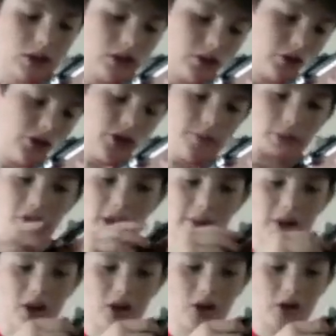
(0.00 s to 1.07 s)
So you can put that
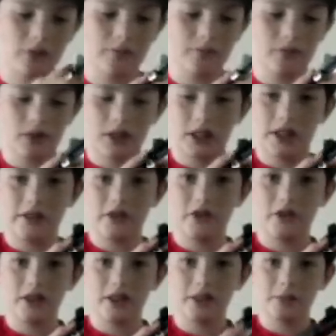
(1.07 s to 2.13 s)
back on, and then you
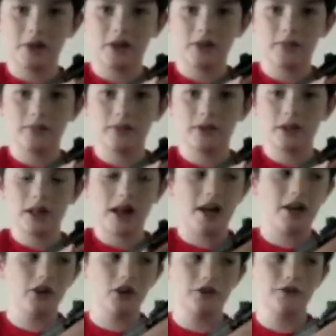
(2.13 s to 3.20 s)
click the button, and
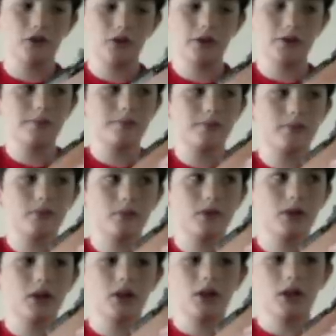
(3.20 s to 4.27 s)
it goes forward.
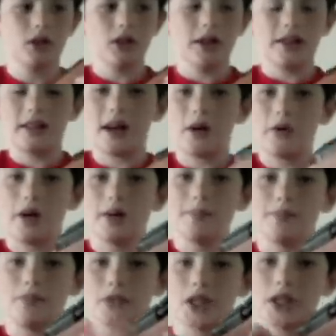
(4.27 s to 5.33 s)
Now,
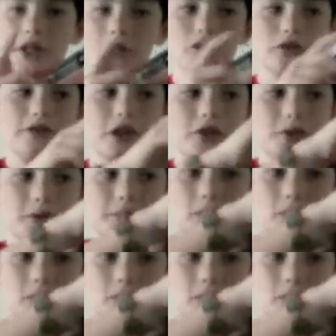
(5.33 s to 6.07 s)
another cool feature of the